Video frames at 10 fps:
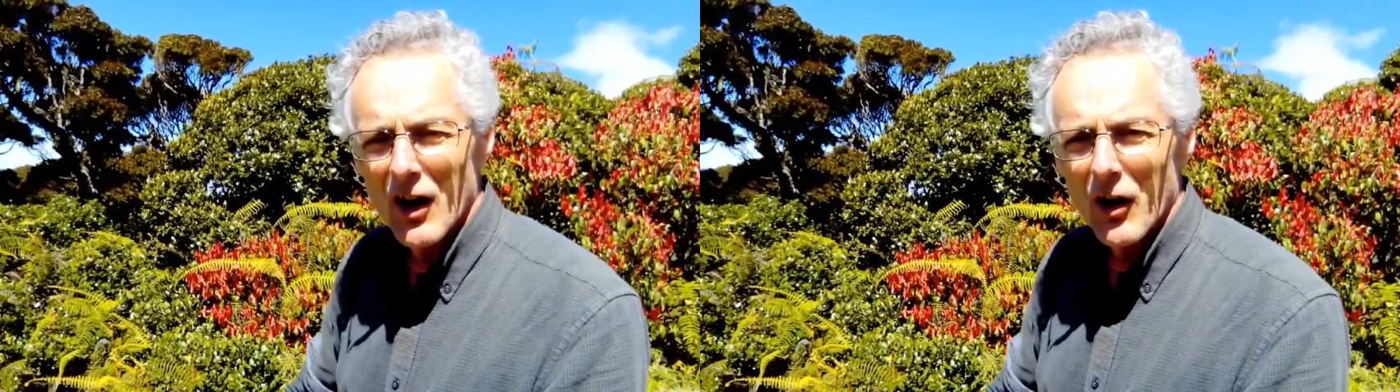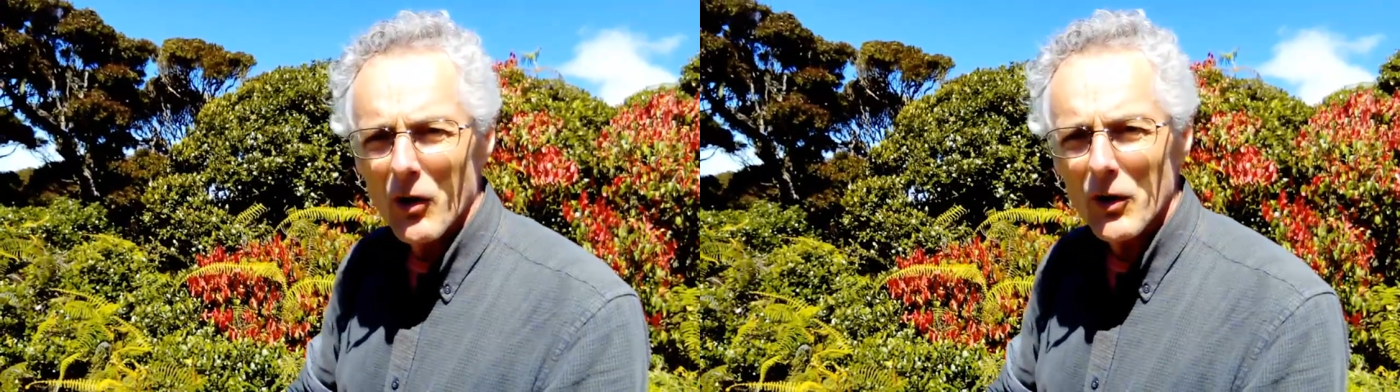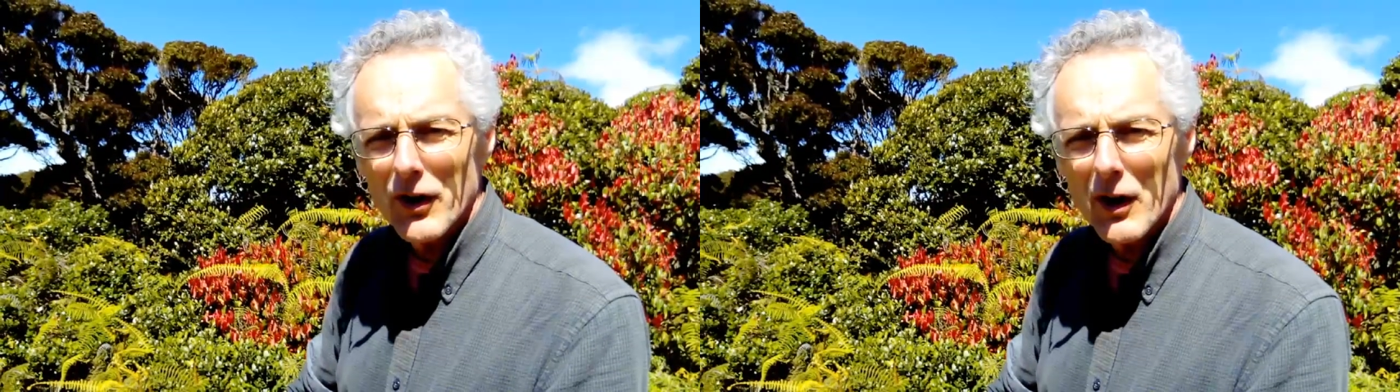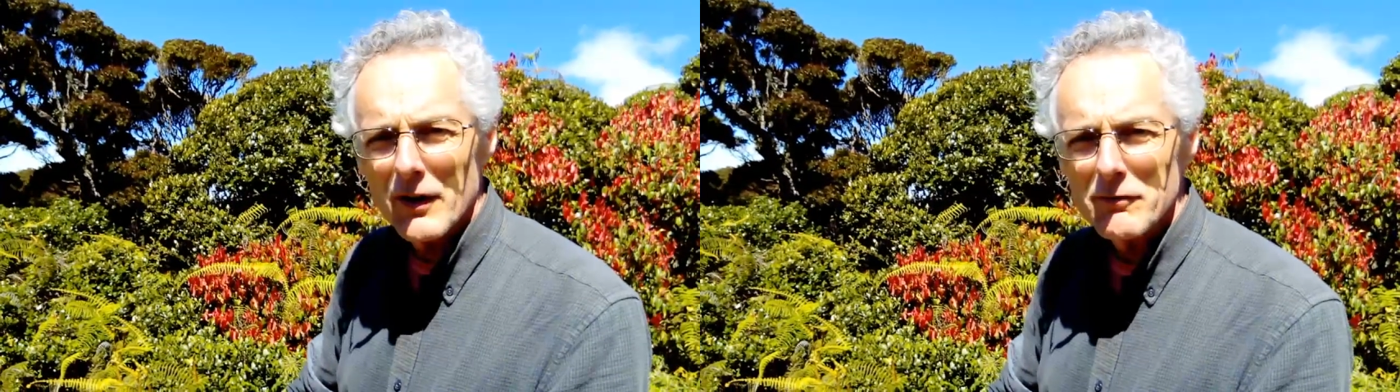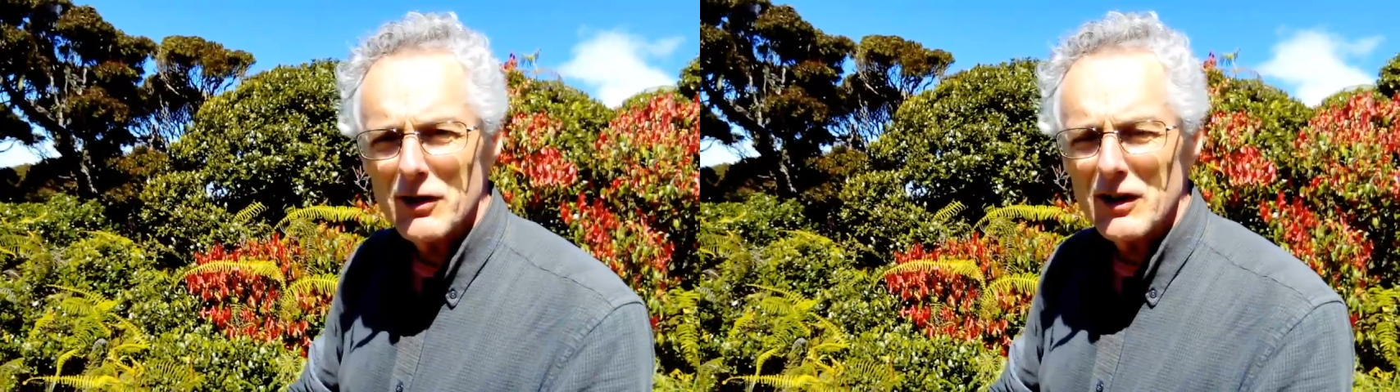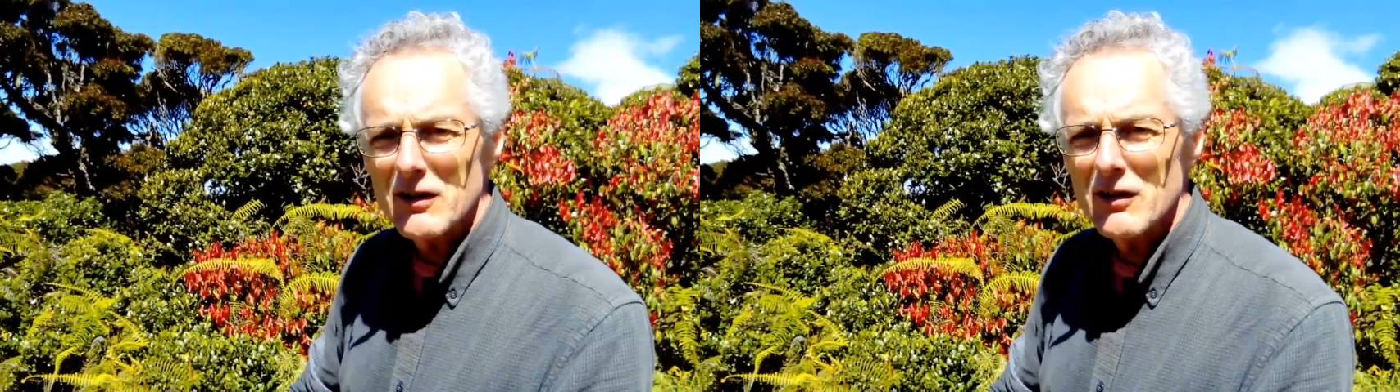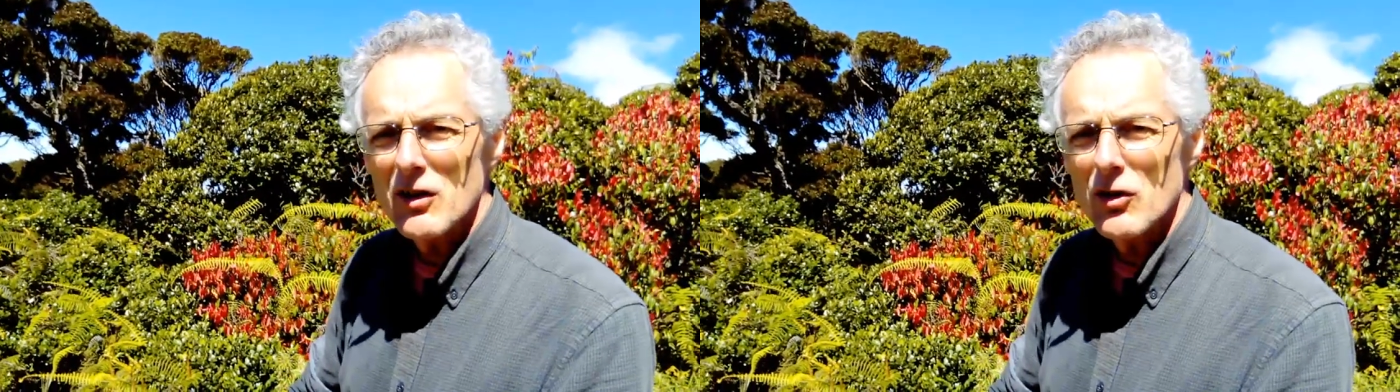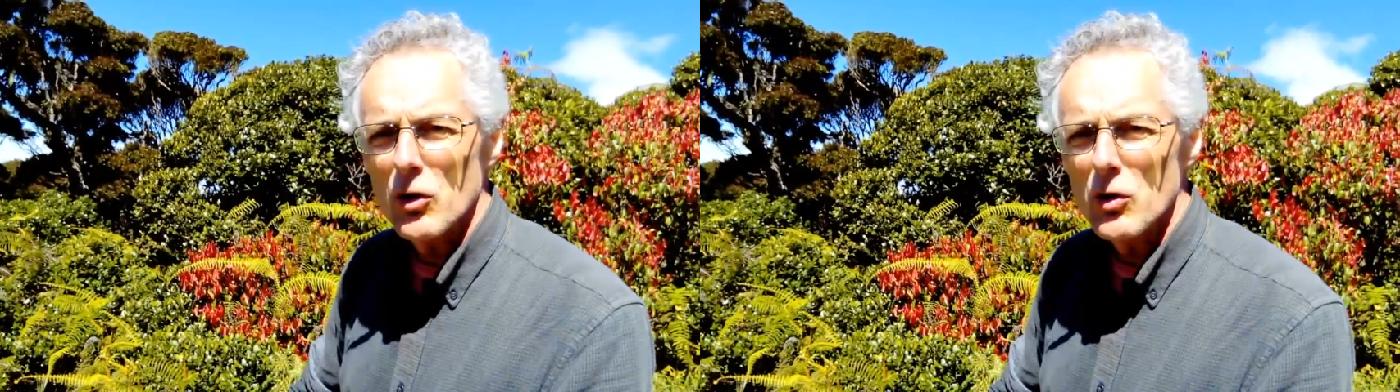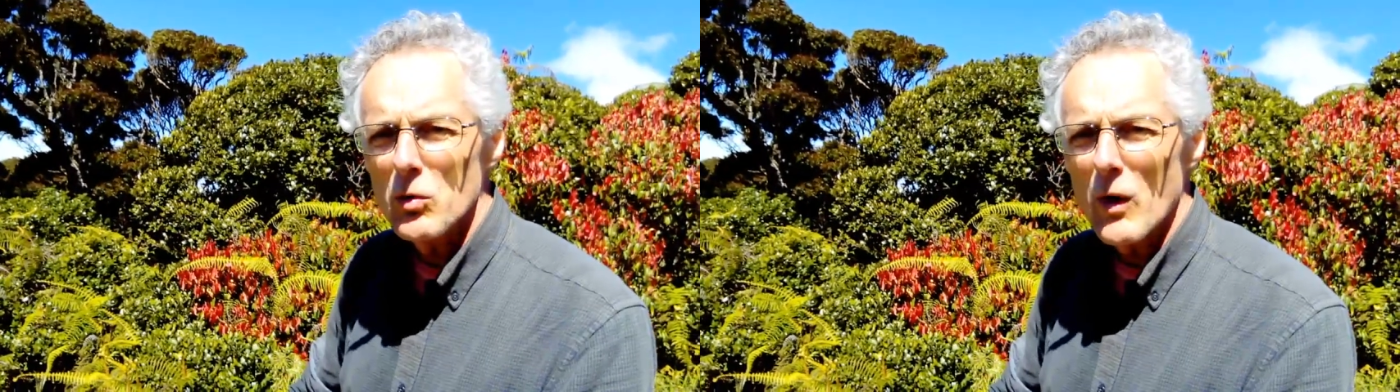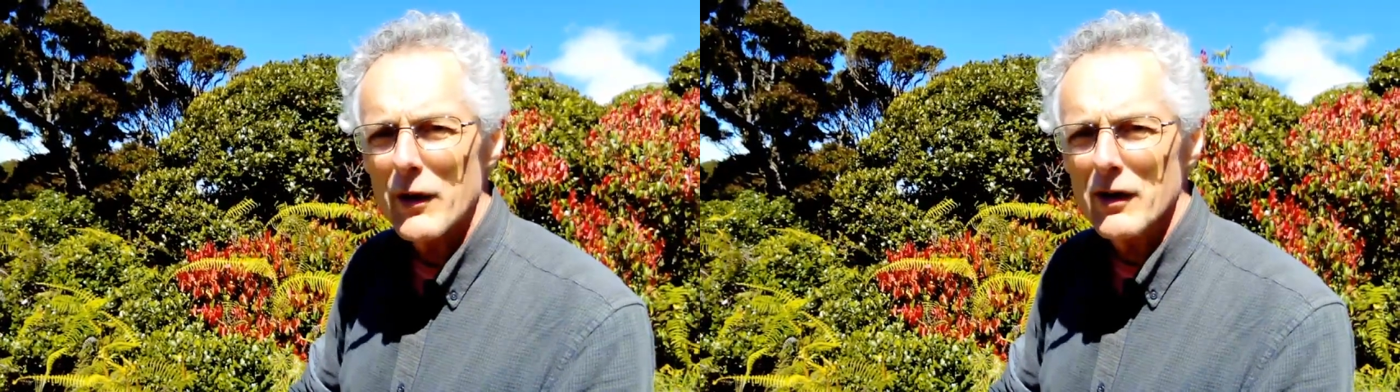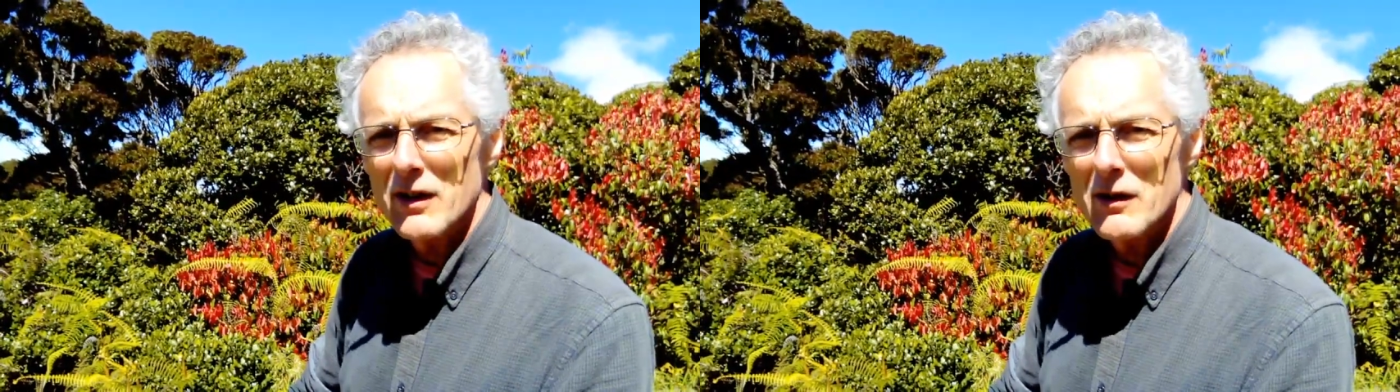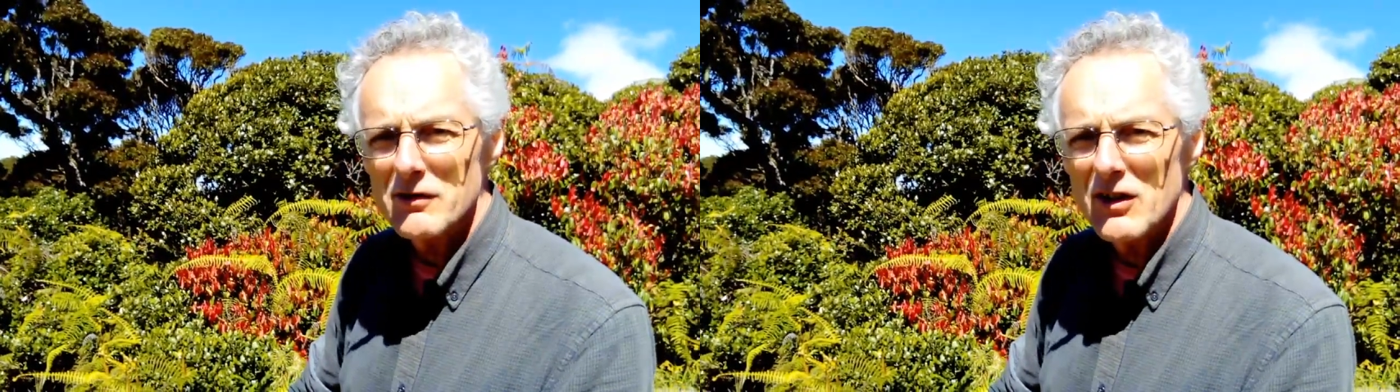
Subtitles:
also in pretty cool weather, you know,